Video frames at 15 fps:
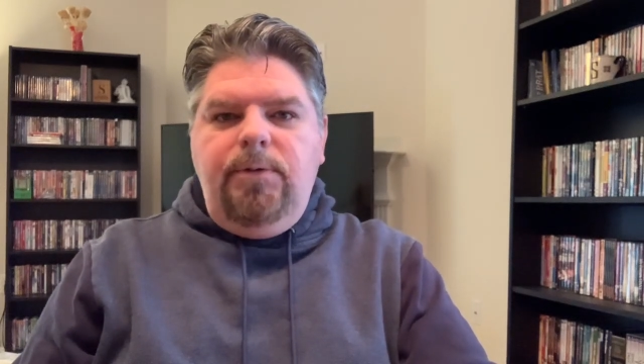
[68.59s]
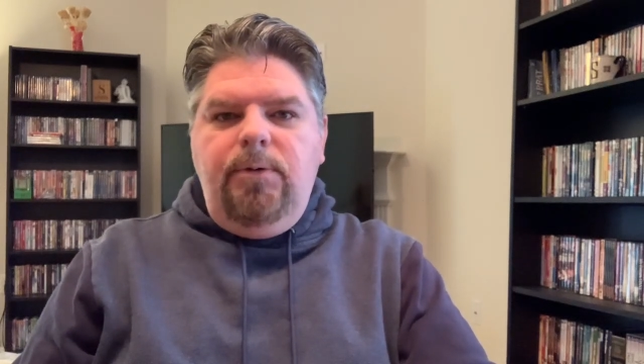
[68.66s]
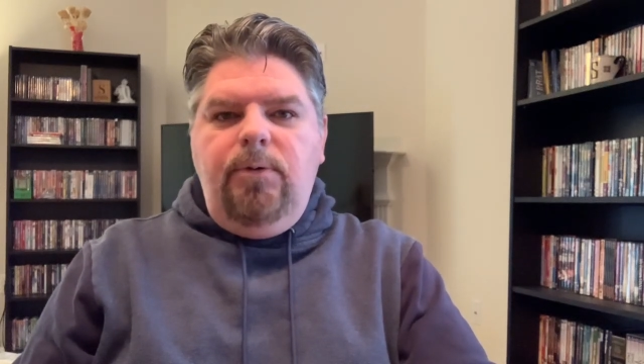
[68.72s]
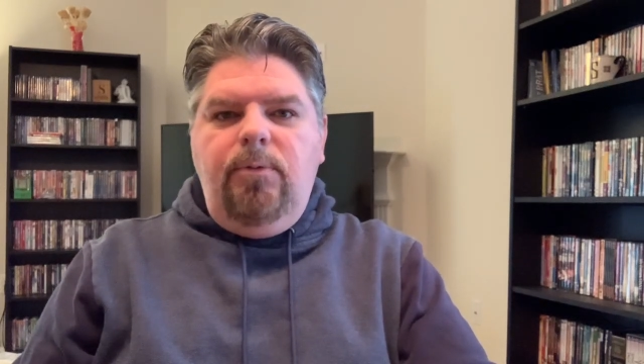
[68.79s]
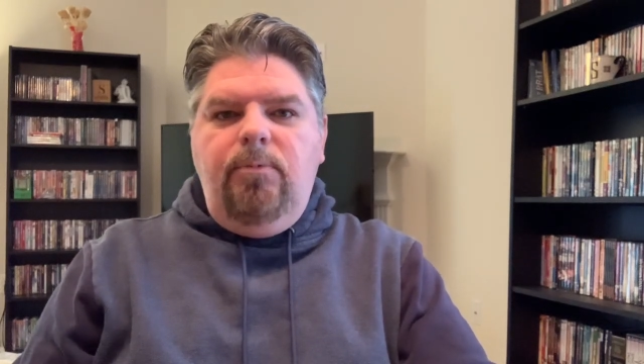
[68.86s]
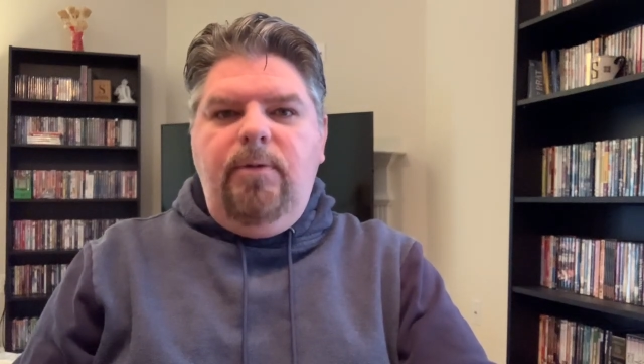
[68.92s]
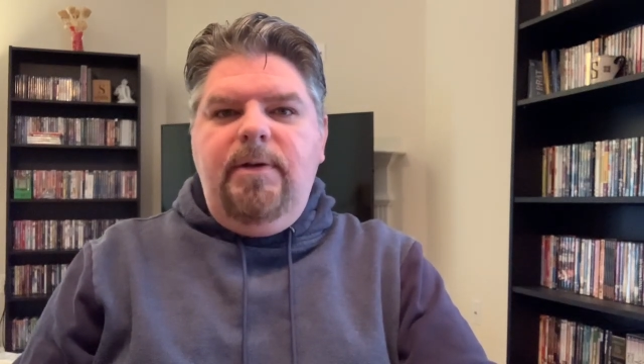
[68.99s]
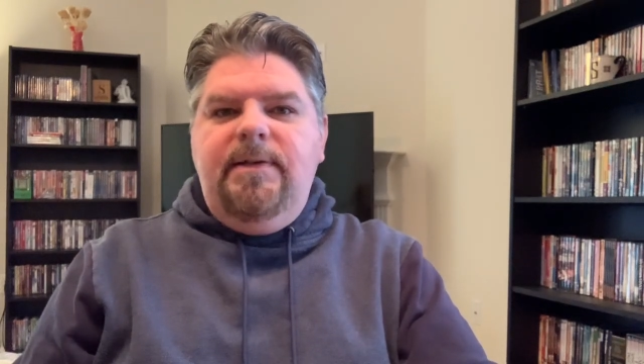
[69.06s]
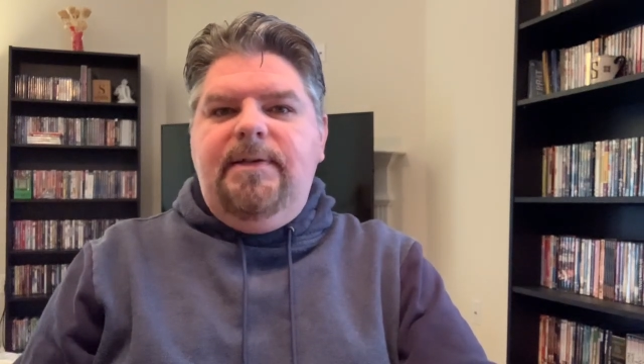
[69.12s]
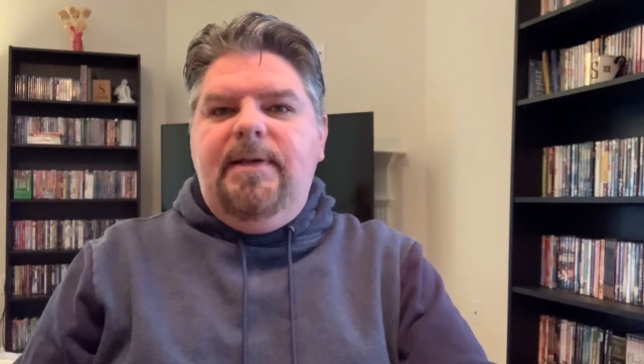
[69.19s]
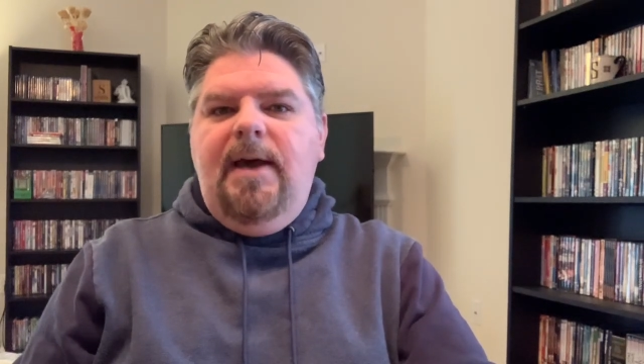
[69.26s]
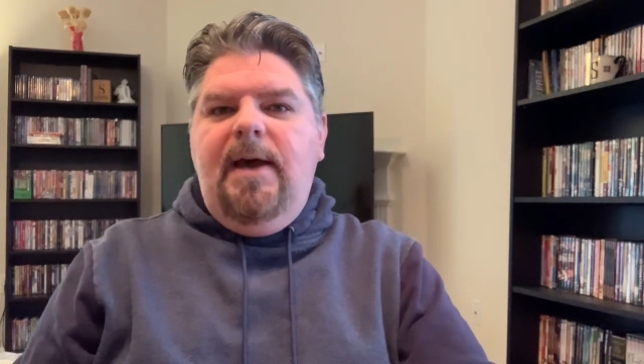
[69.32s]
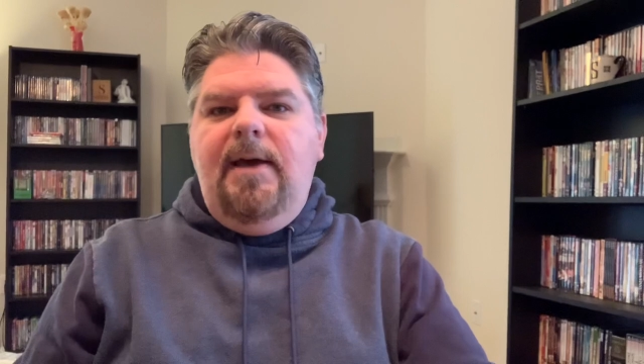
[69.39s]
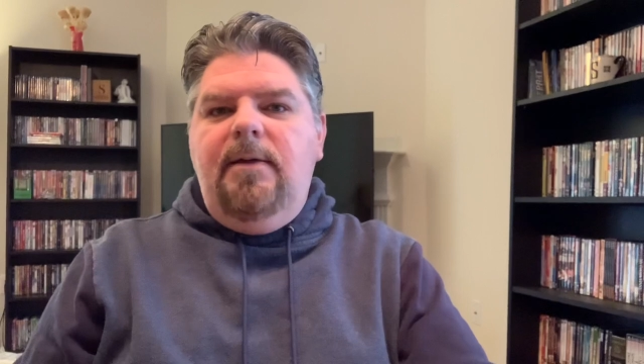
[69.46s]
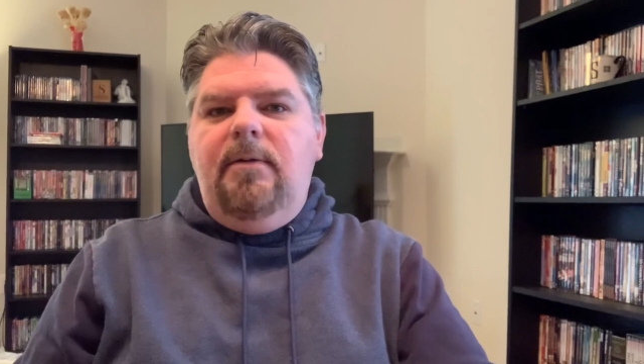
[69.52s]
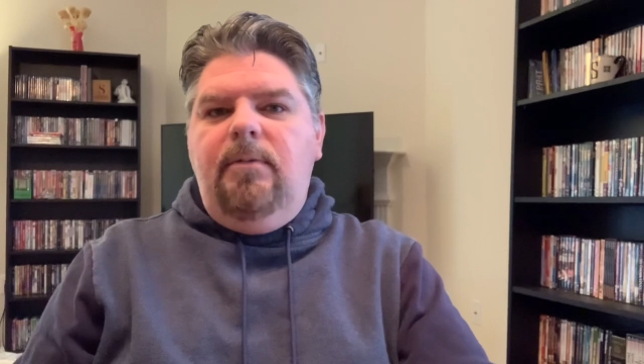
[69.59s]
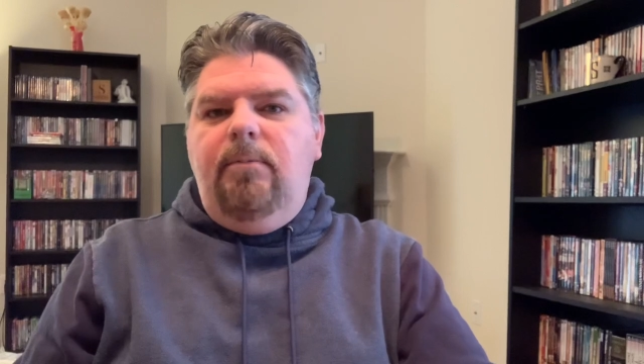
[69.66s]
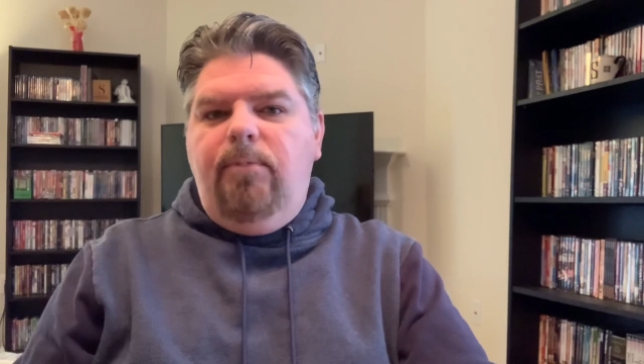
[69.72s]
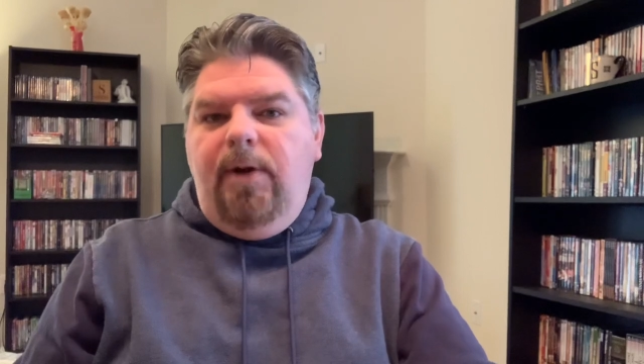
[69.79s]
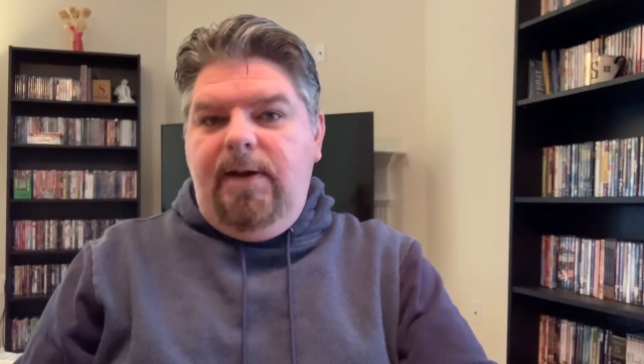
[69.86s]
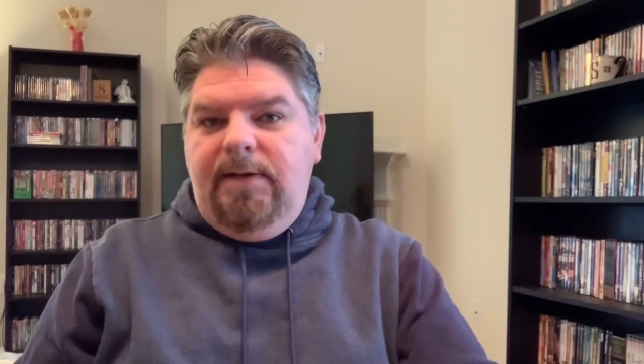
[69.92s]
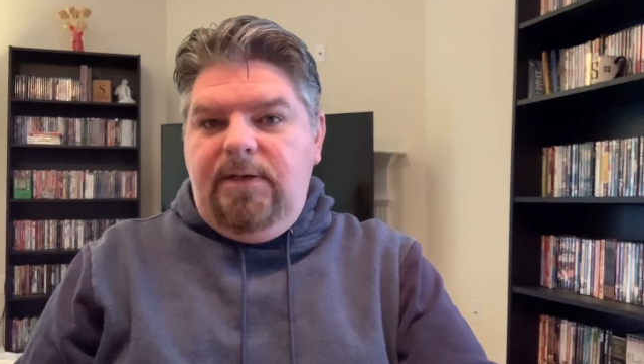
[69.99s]
to re-sign
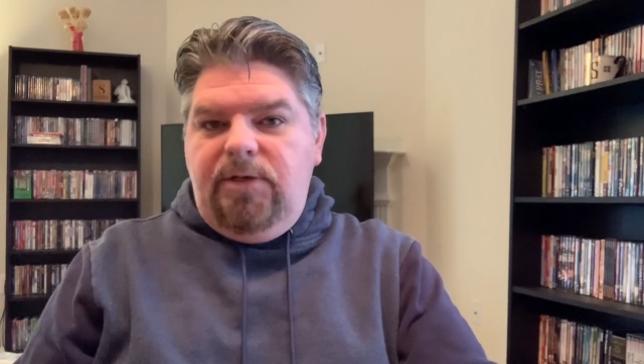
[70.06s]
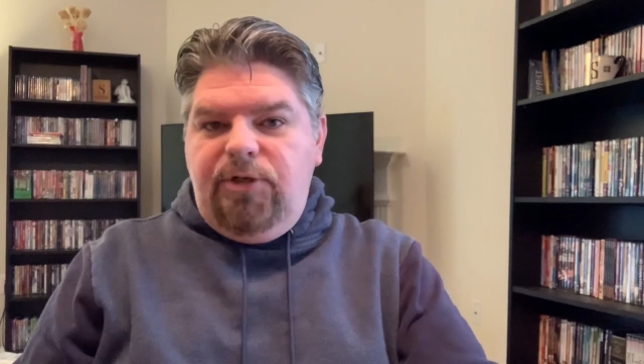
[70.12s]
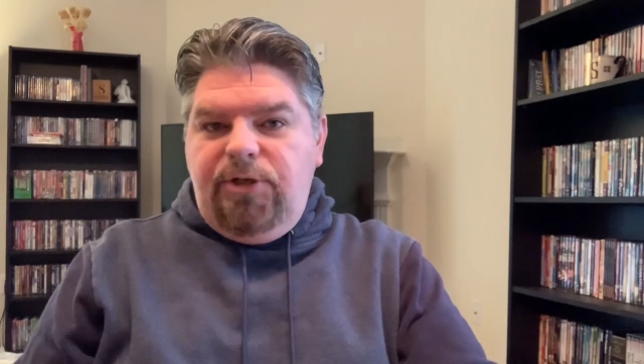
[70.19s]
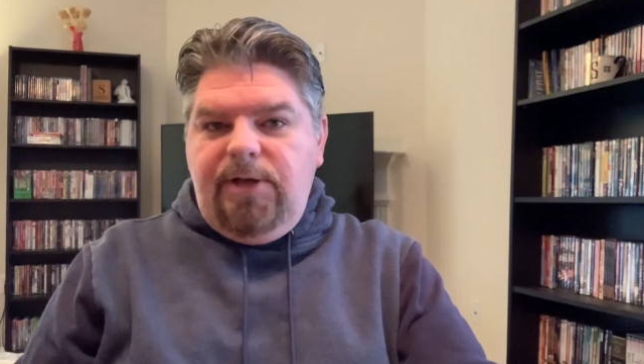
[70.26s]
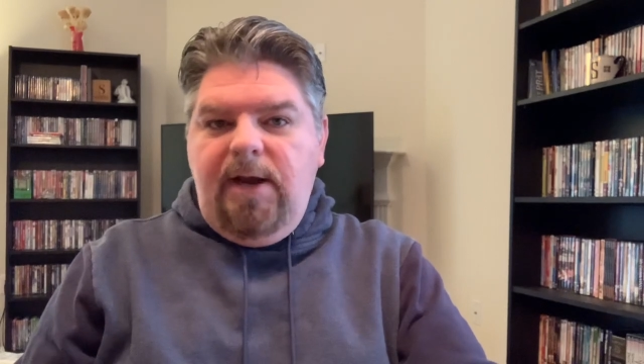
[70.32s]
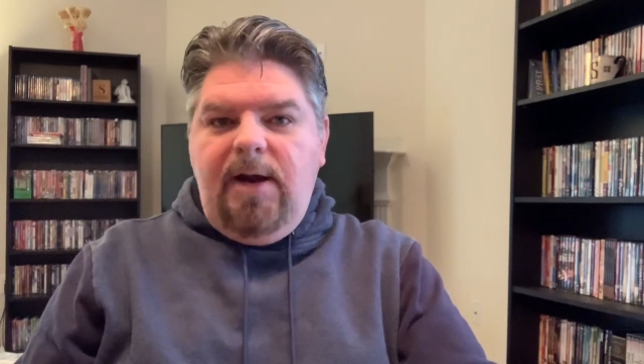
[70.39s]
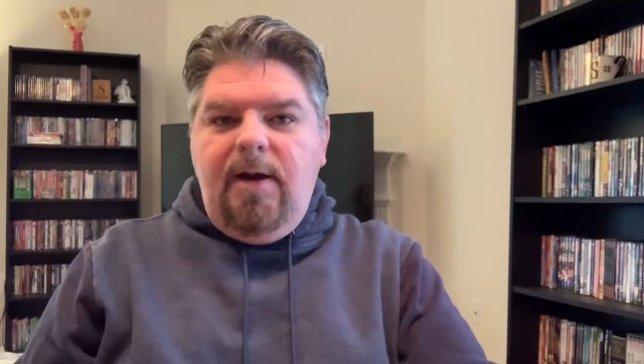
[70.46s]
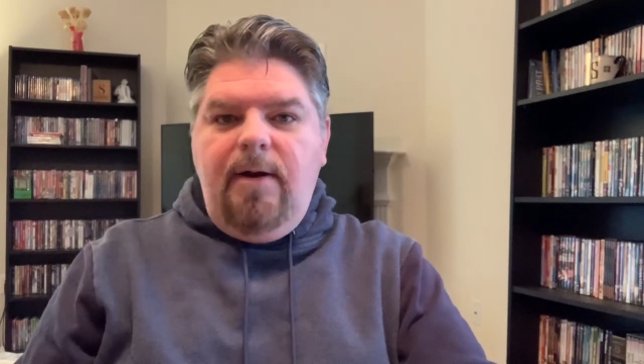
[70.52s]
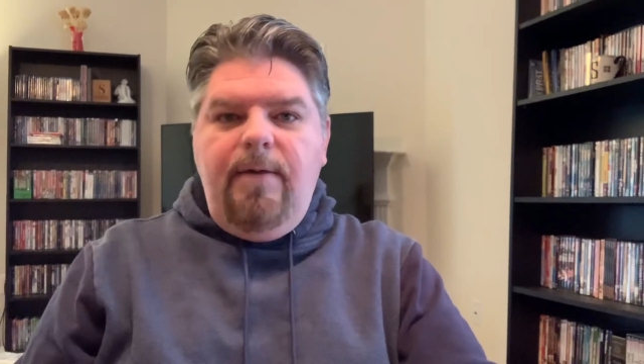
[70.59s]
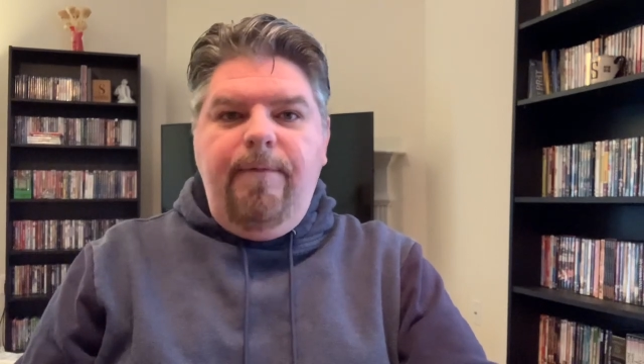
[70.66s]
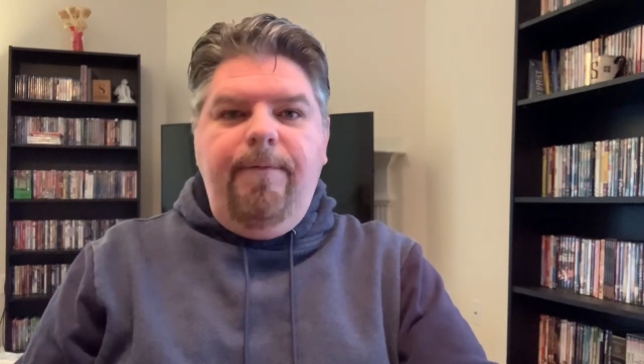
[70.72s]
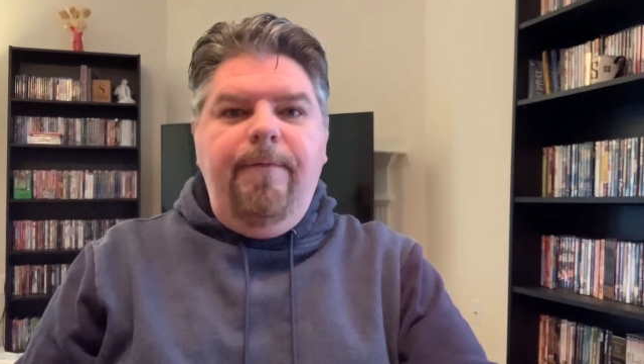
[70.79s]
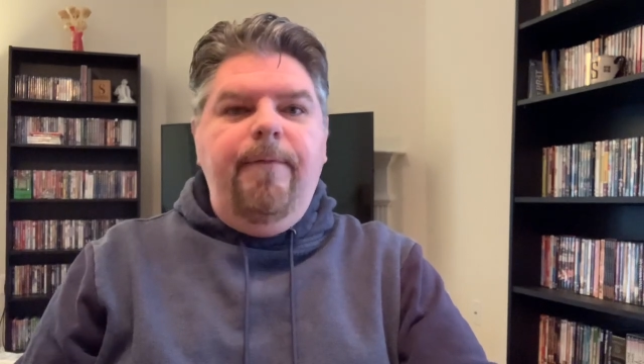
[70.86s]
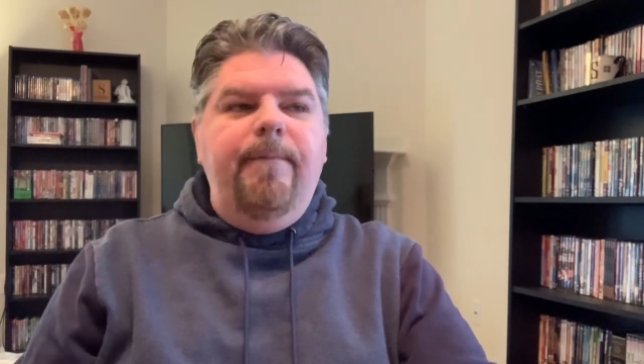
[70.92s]
Brandon Scherff.